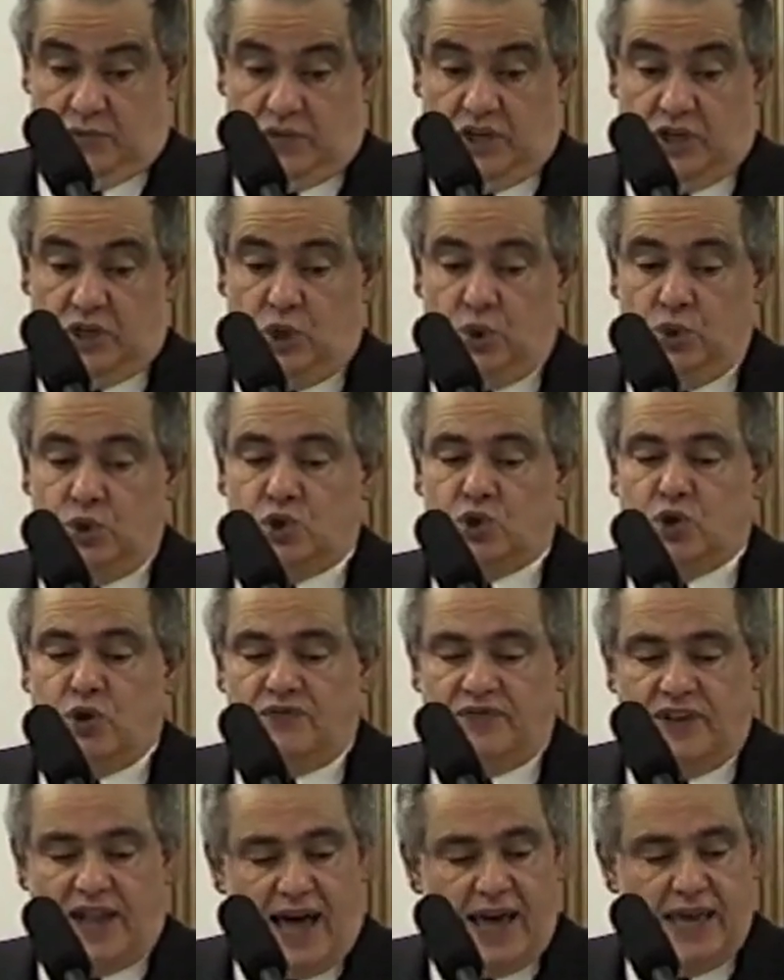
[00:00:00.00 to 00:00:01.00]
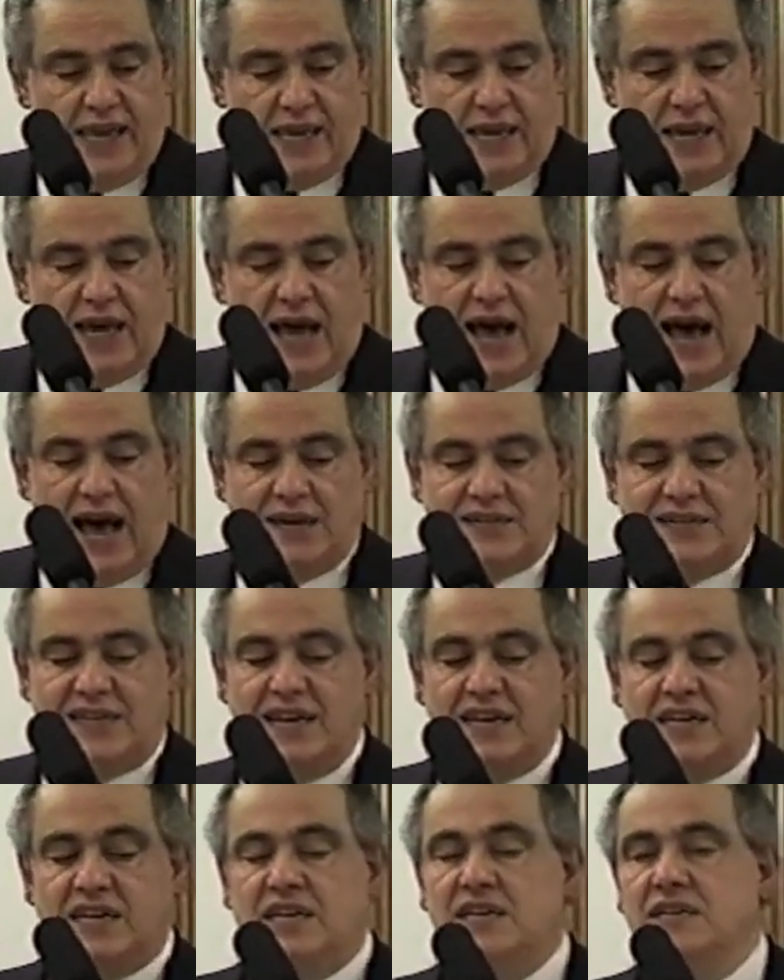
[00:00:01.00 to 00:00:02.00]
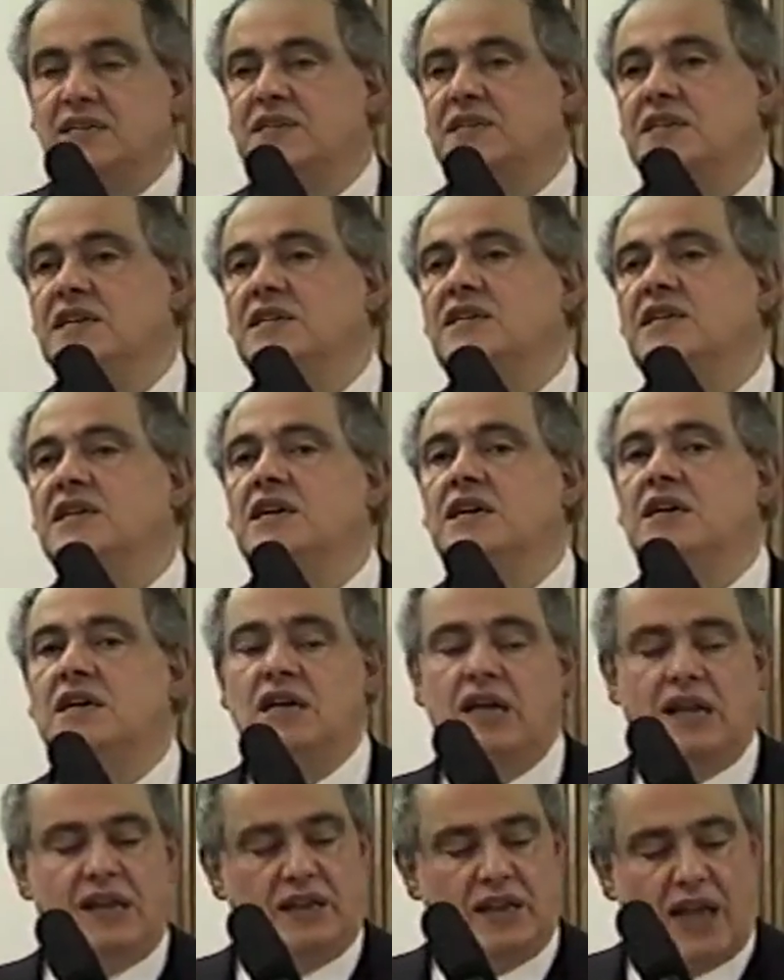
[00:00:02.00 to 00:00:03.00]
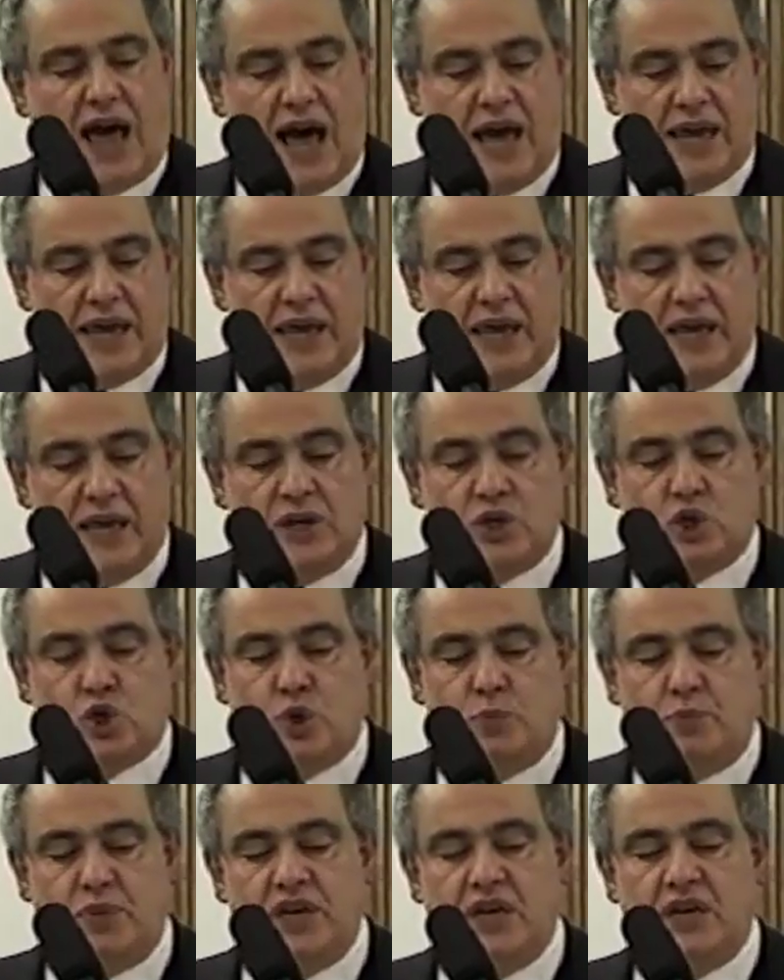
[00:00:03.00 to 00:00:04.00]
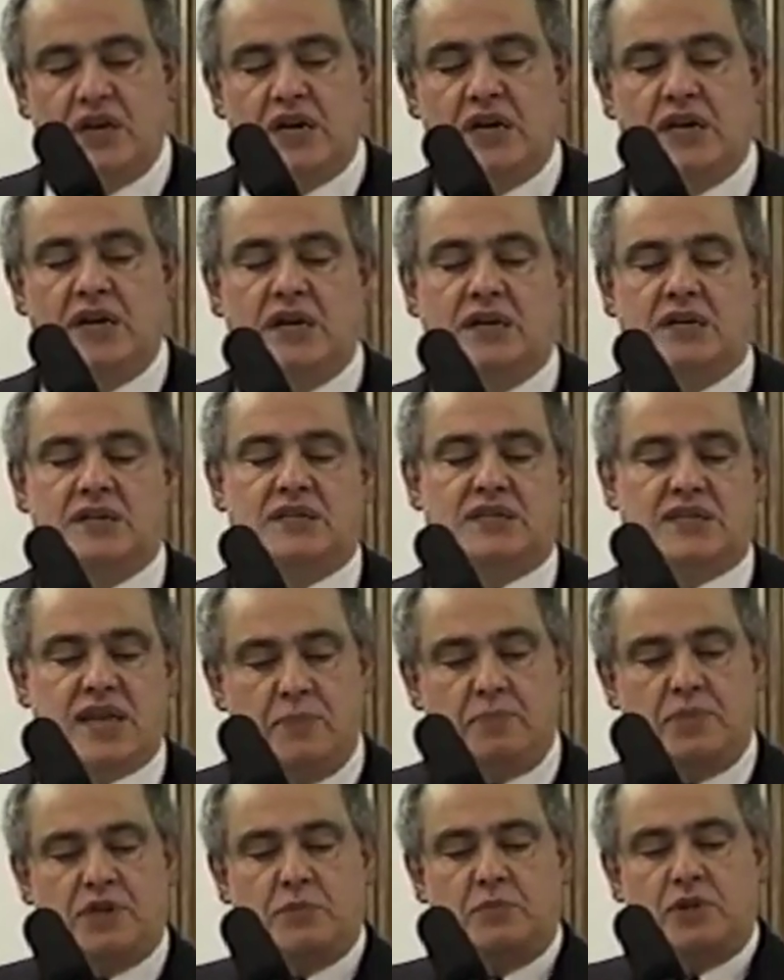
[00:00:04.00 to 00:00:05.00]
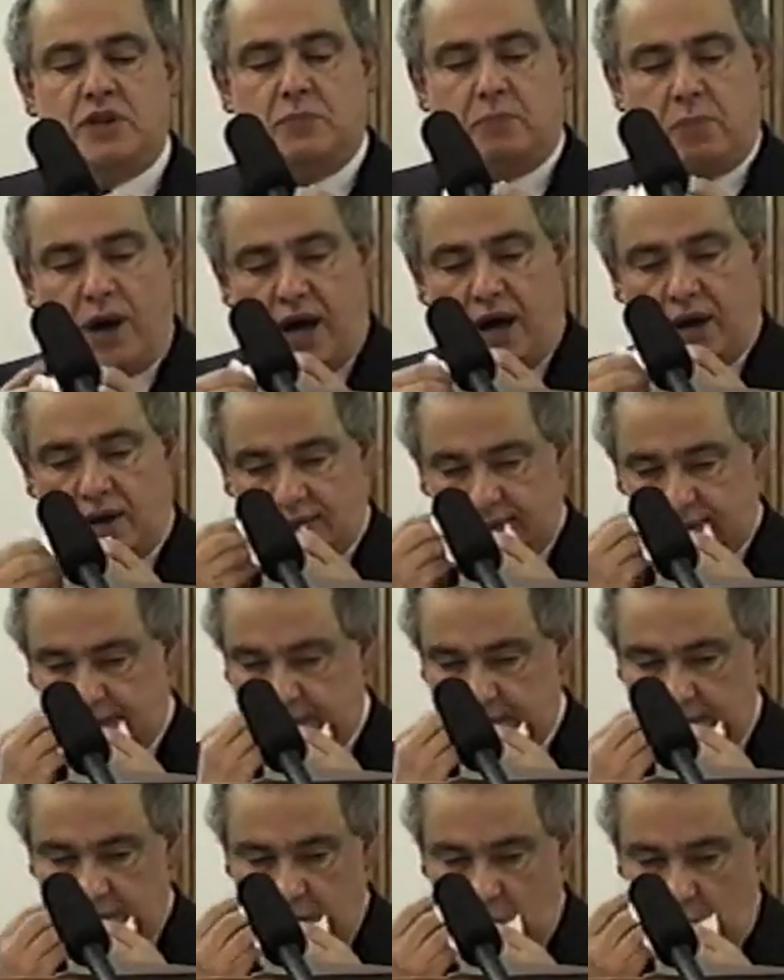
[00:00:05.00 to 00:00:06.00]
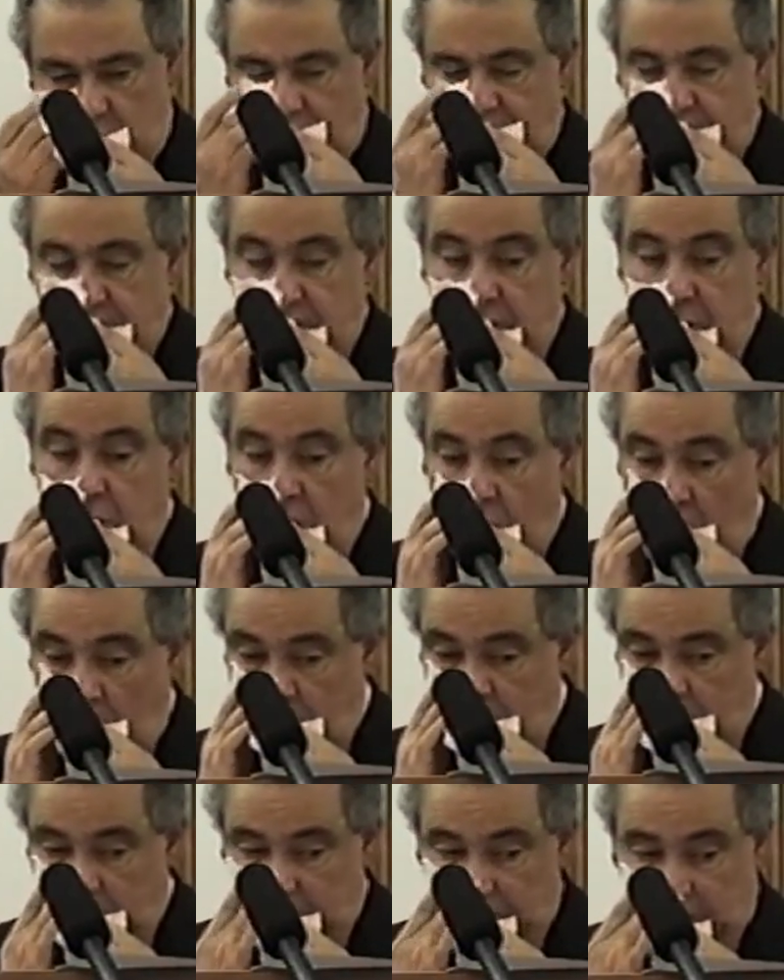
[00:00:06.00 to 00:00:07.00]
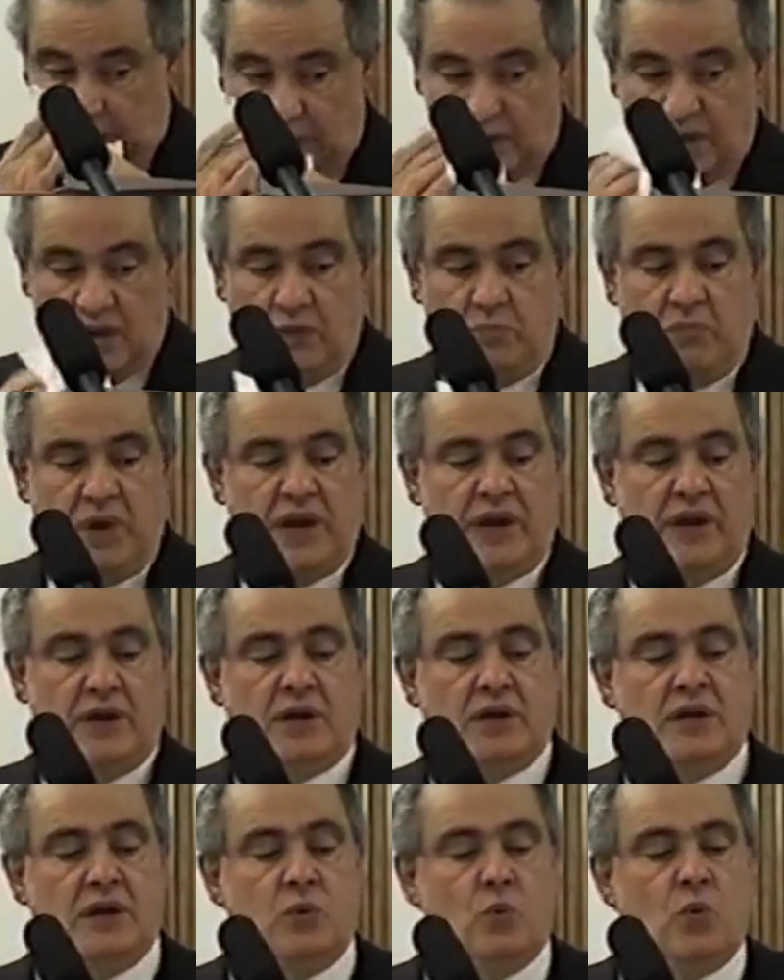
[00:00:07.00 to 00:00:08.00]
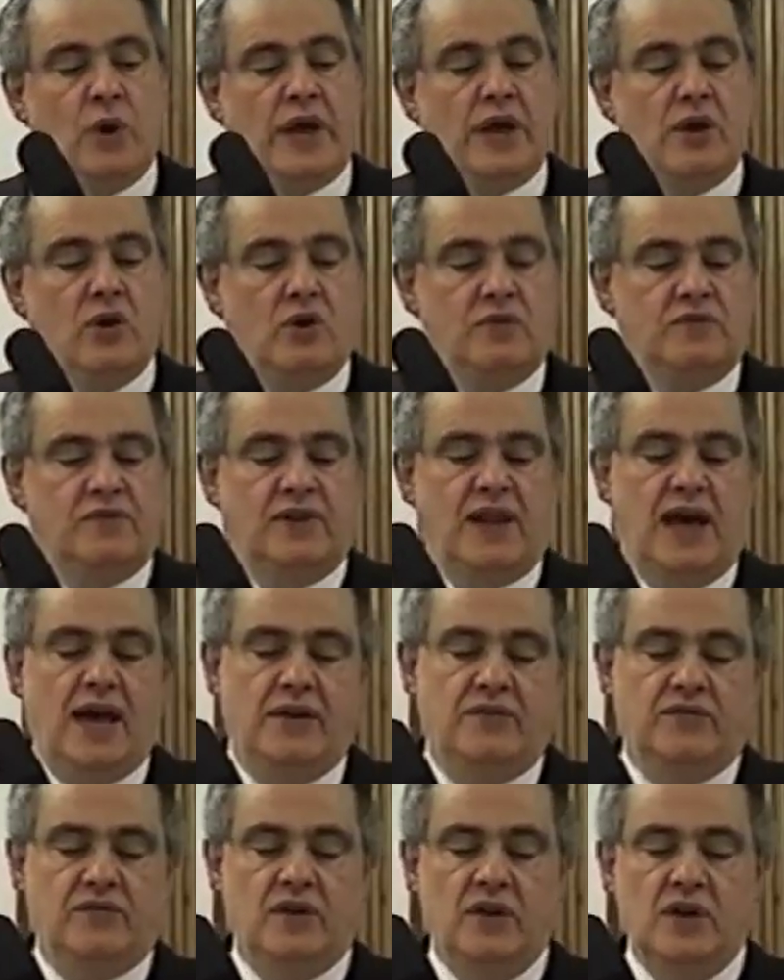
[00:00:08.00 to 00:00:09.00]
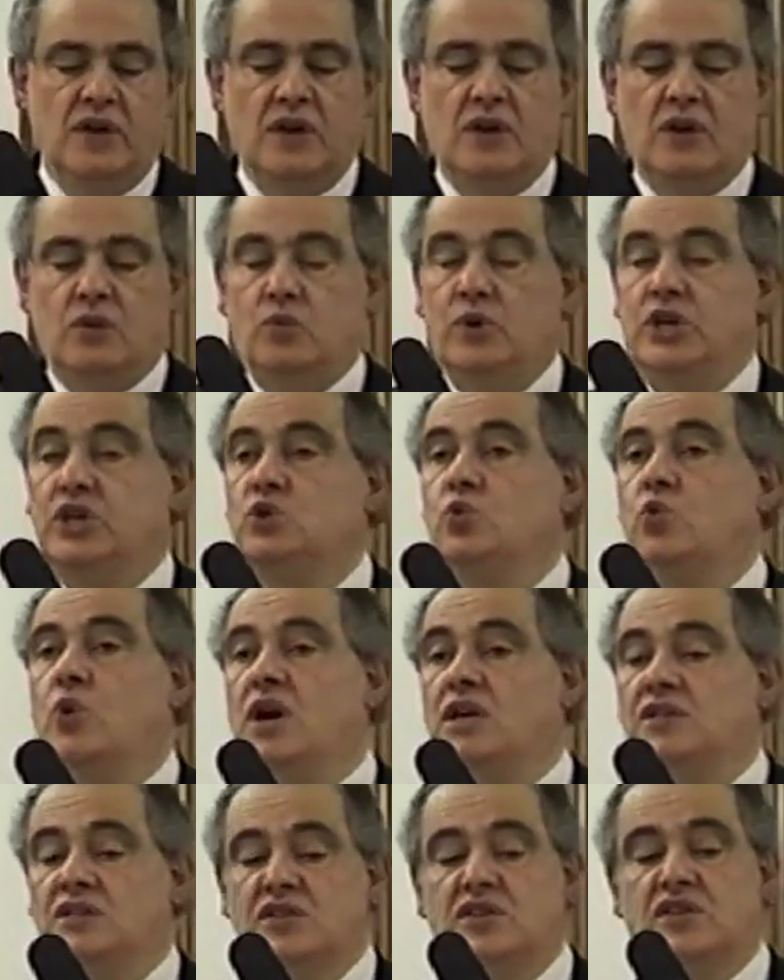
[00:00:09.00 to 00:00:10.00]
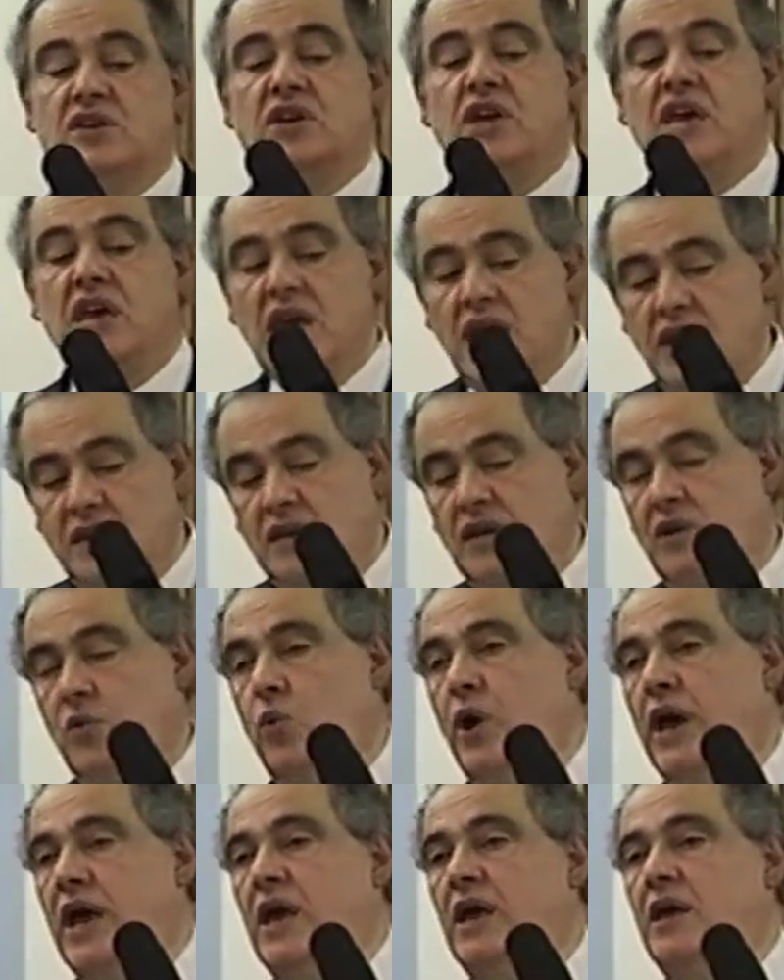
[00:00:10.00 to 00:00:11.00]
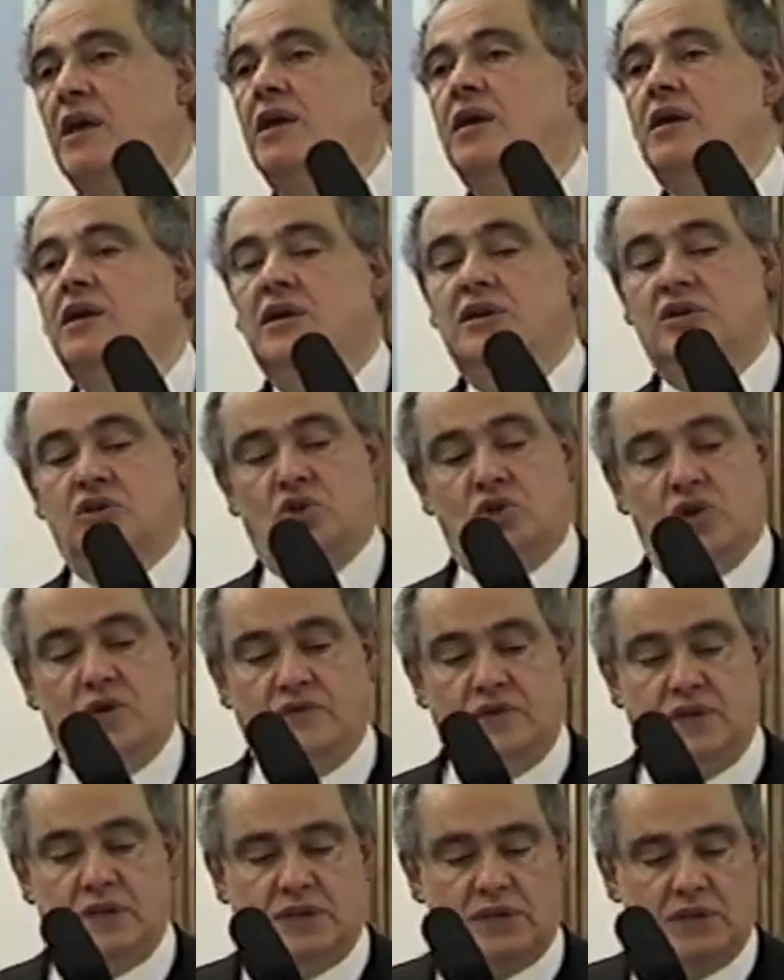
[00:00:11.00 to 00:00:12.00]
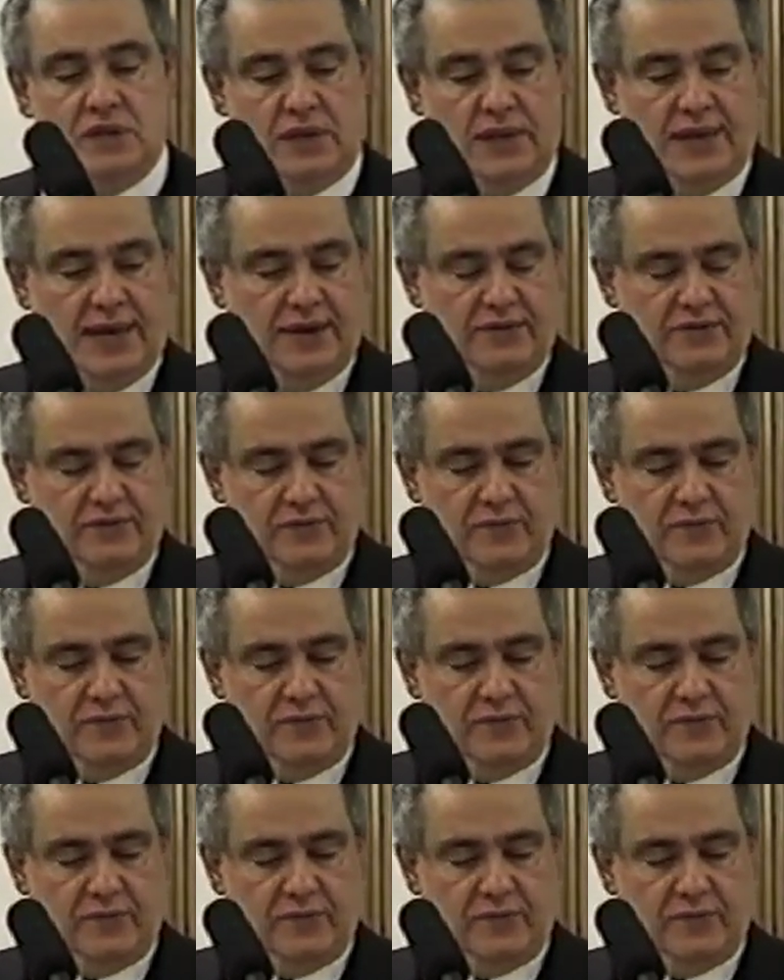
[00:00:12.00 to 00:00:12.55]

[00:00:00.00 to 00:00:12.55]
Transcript: accused of lying, as they consider lying to be an acceptable part of the modern American way of life, which was the hidden way in Soviet life.